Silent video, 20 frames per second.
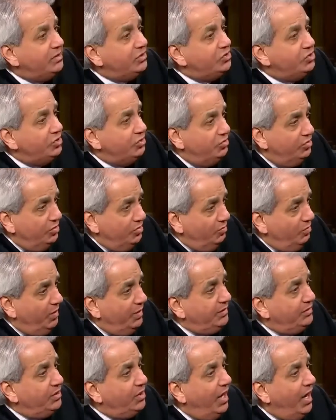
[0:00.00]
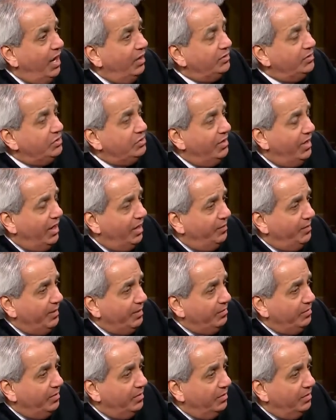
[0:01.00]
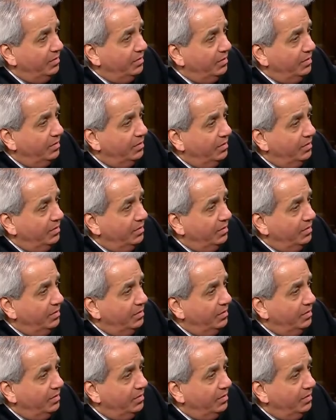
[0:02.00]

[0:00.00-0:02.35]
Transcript: what did you do? How did you help him? Well,